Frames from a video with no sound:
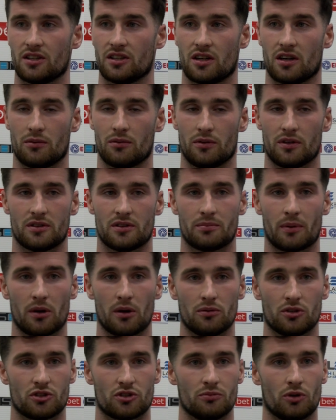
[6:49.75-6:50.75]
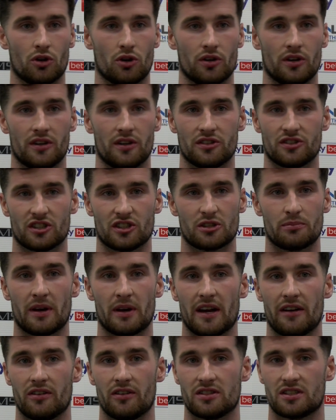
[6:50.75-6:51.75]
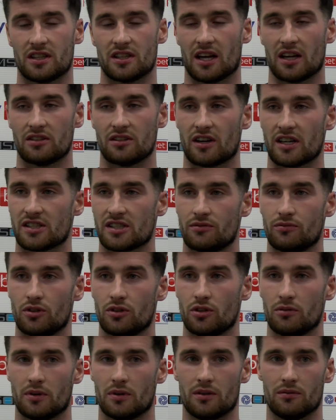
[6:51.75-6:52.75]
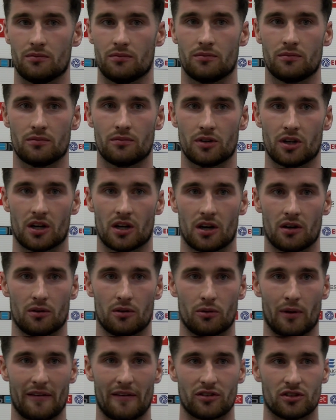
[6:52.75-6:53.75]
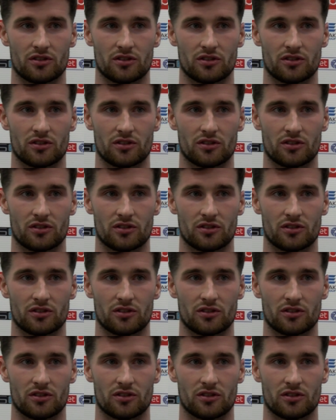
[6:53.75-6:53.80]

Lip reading: You know, we spoke this morning, there's experience in that dressing room, and you know,